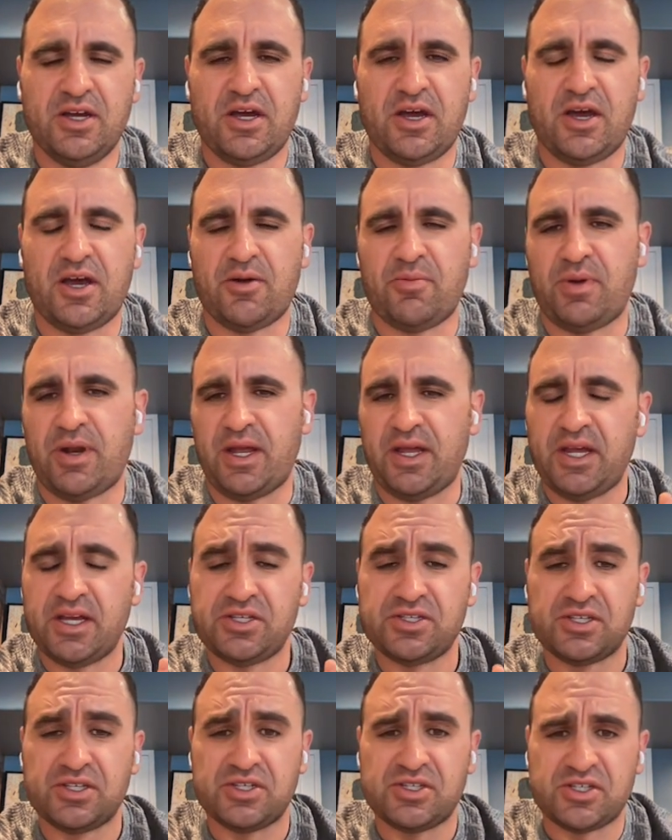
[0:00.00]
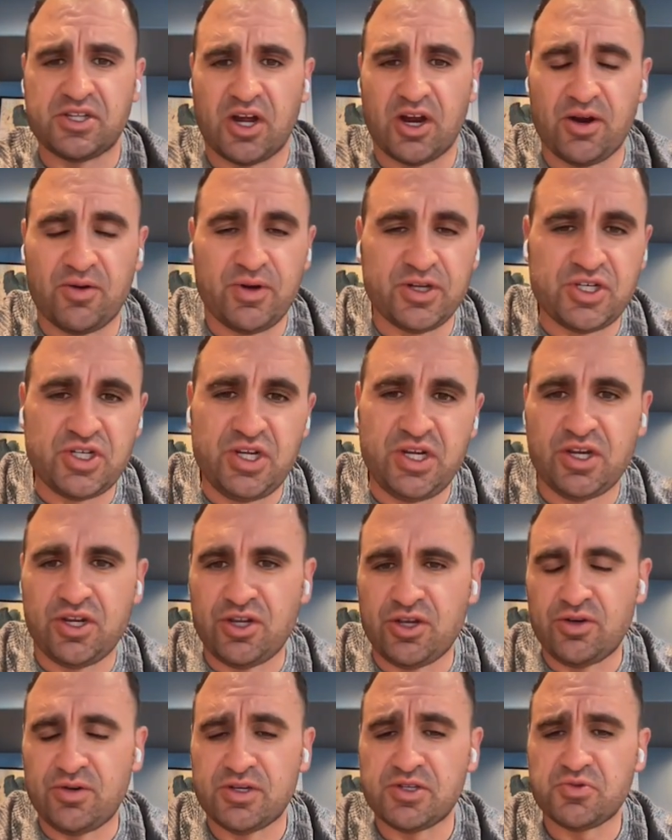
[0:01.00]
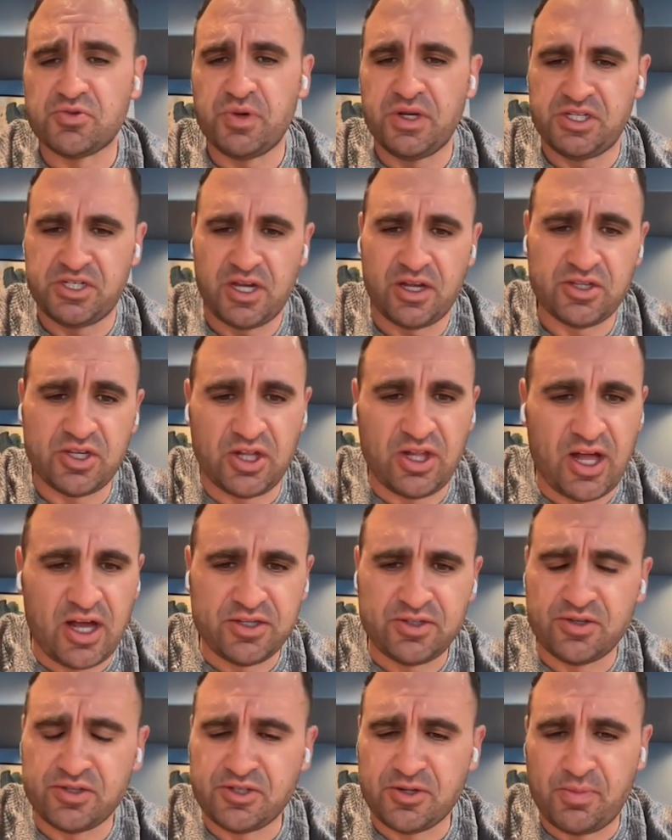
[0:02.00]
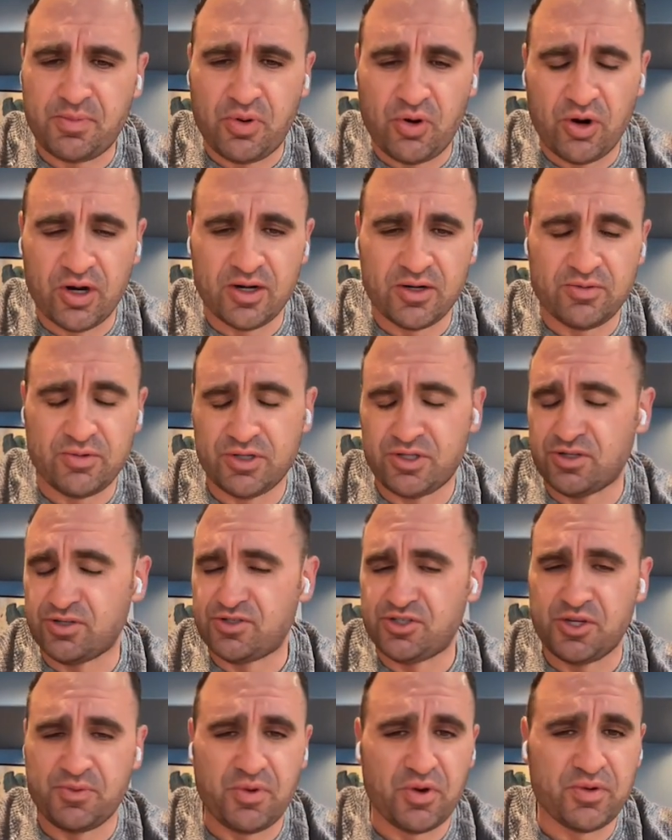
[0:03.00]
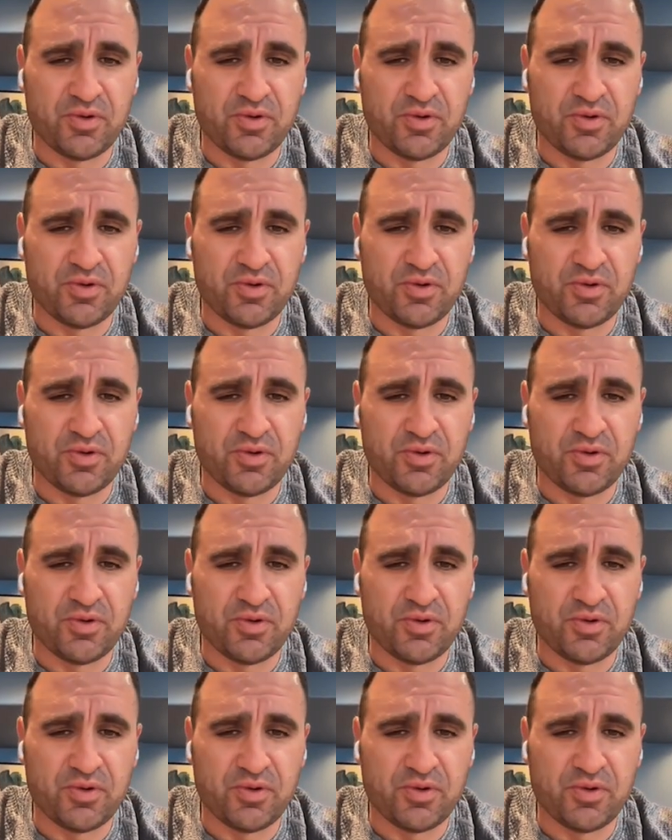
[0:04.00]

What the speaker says: But I guess to start, what you need to do is reach out to Loxo support, which are super